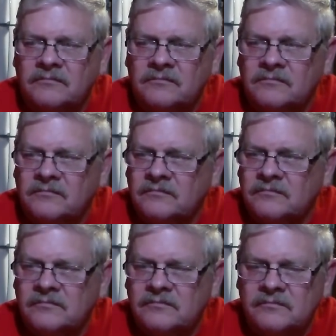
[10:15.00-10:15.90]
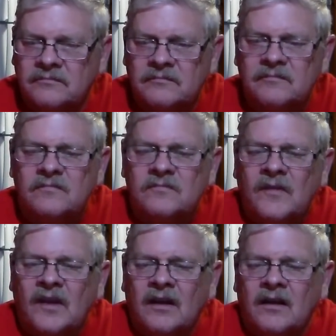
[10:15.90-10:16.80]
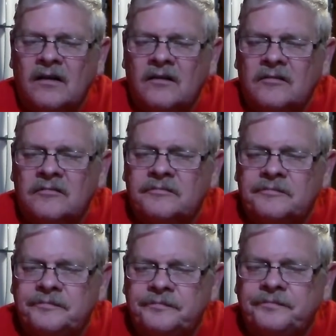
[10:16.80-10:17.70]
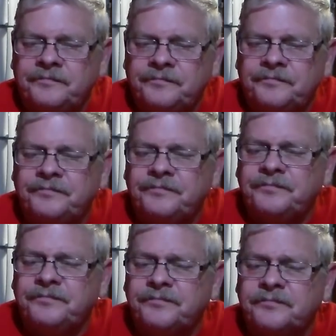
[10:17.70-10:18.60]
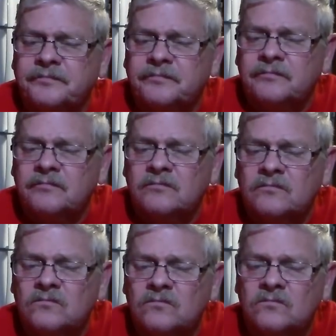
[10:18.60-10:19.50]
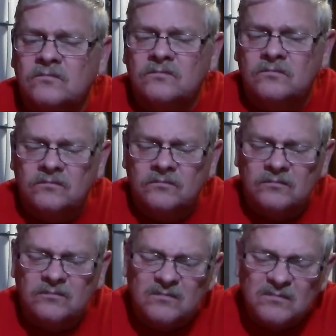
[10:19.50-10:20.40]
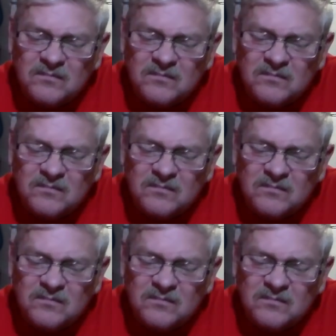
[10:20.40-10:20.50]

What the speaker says: [no speech]